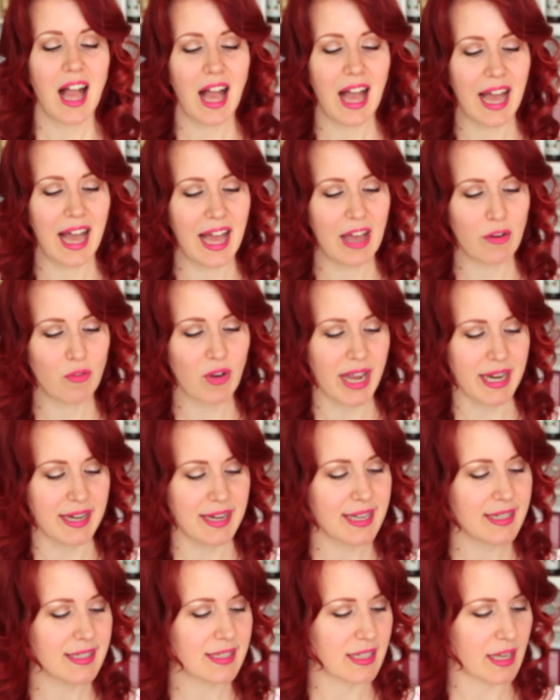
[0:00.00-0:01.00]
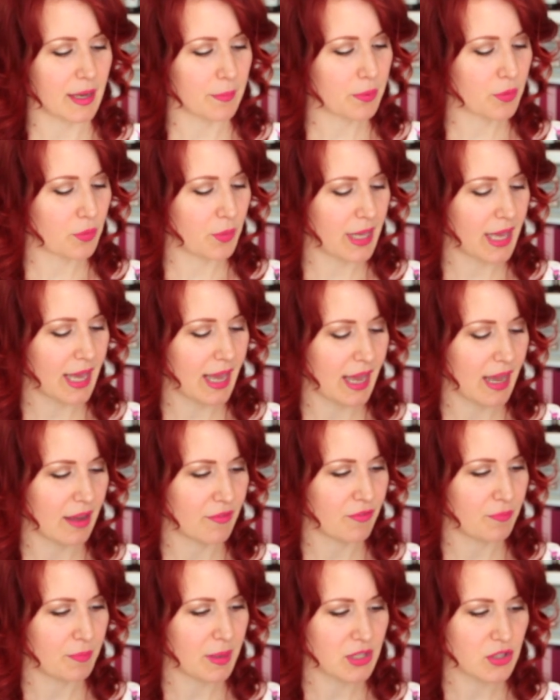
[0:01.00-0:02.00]
Right, next up we
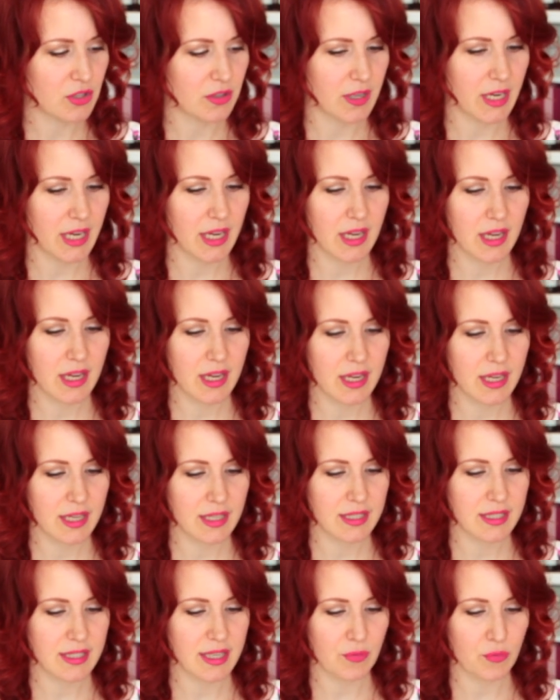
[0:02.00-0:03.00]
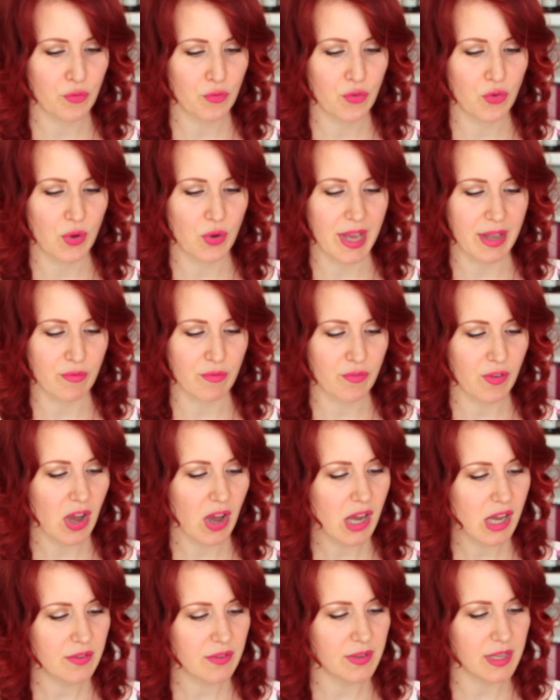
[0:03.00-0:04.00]
have Butterick
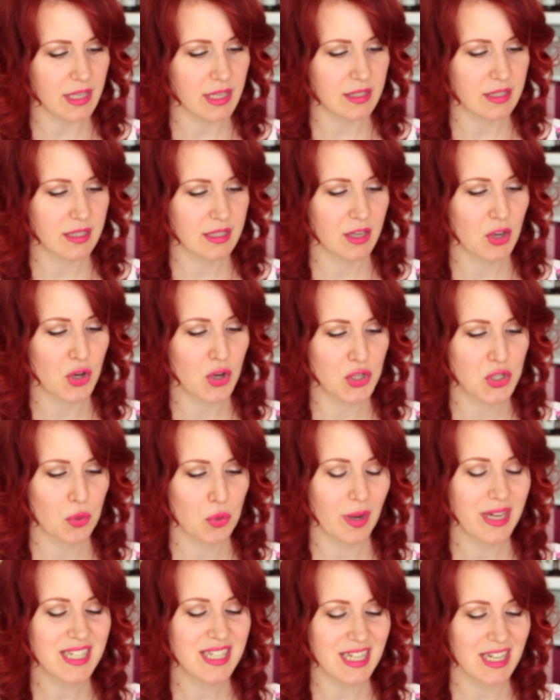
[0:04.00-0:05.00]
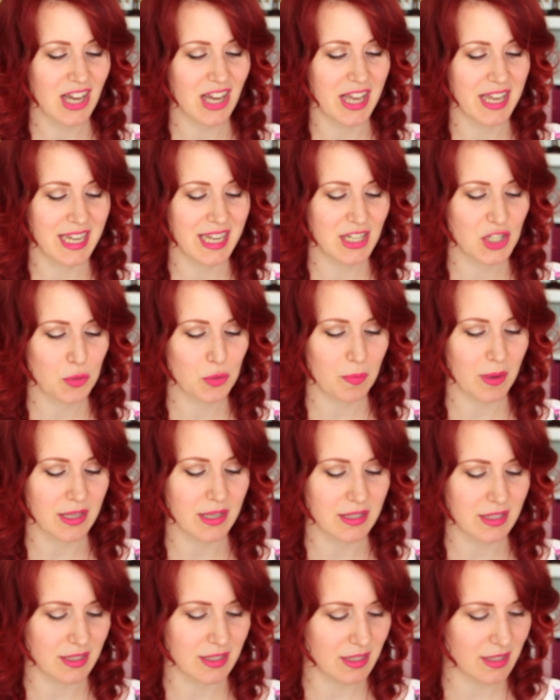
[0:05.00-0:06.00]
7485. It's got a 29-inch
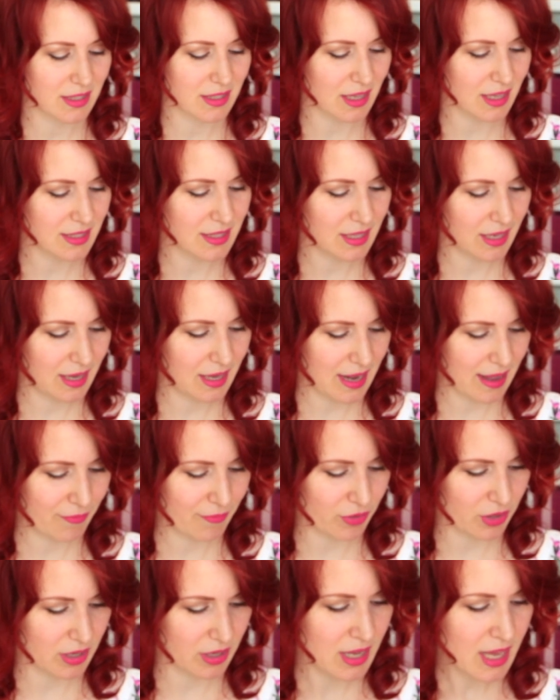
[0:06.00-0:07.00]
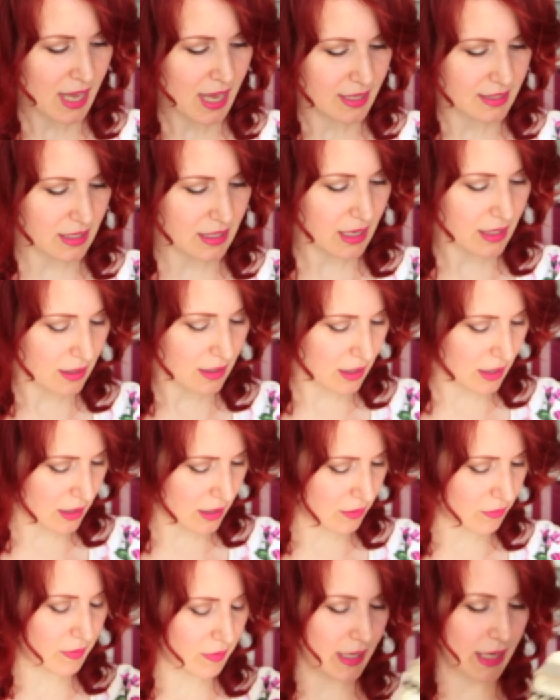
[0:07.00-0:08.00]
bust. It's a size 11. It's another kind
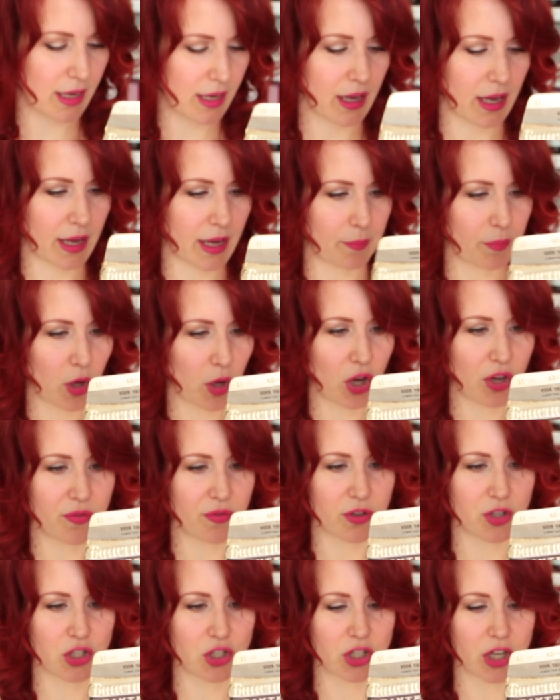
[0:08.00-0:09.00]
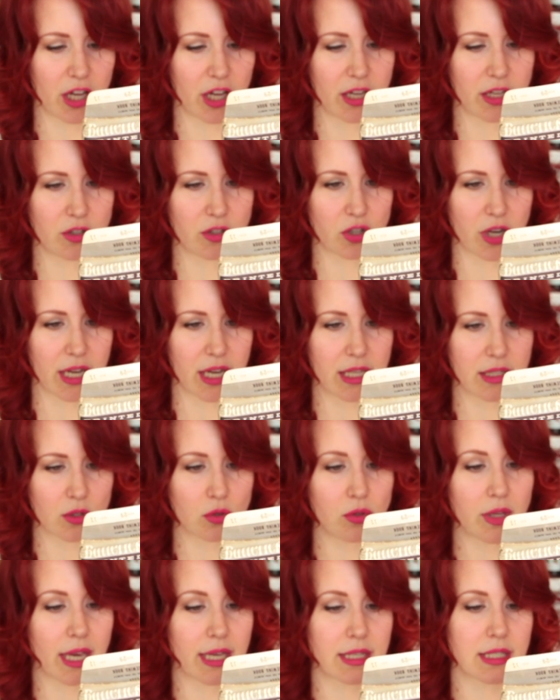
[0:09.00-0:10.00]
of like overshirt dress.
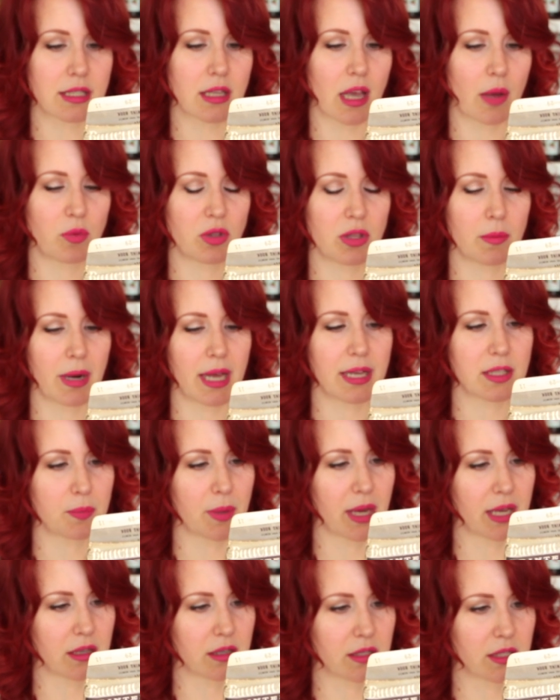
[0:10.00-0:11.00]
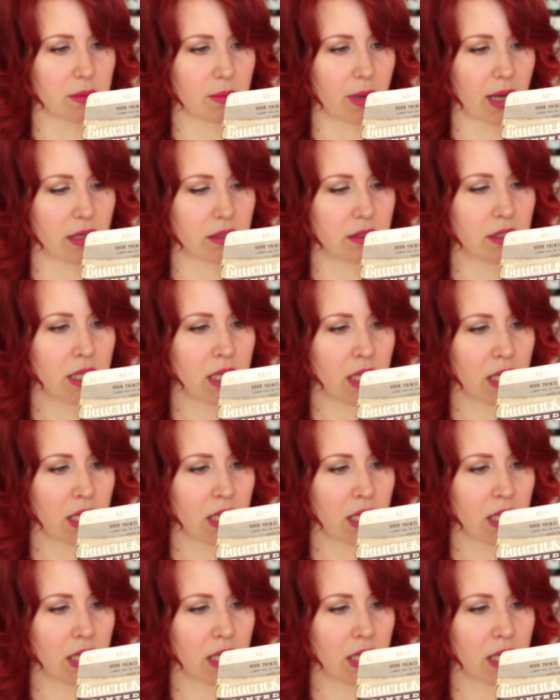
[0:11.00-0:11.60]
Oh yeah, it does come with the blouse pattern as well.